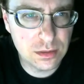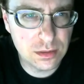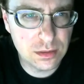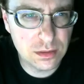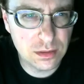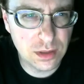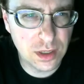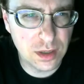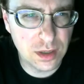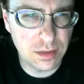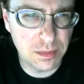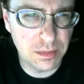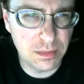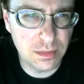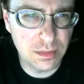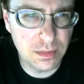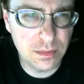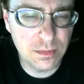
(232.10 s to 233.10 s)
Like,
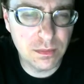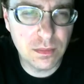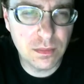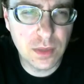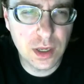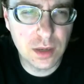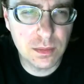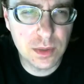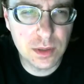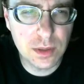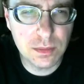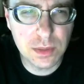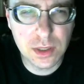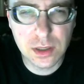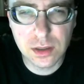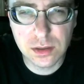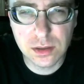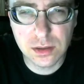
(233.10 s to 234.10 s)
maybe
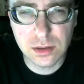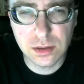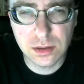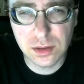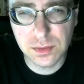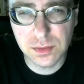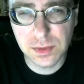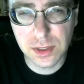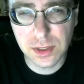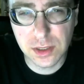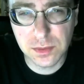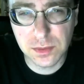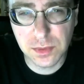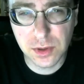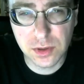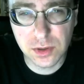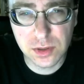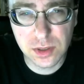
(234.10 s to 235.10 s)
because of he's been
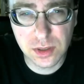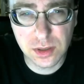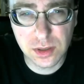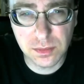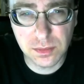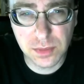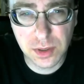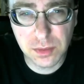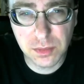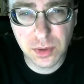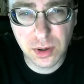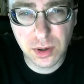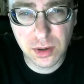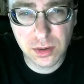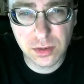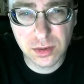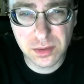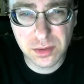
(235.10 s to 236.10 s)
exposed to the Pym
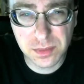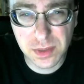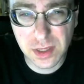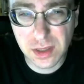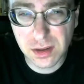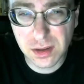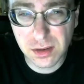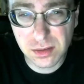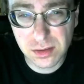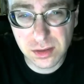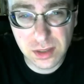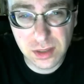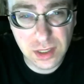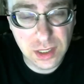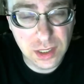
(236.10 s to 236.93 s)
particles, but then there's,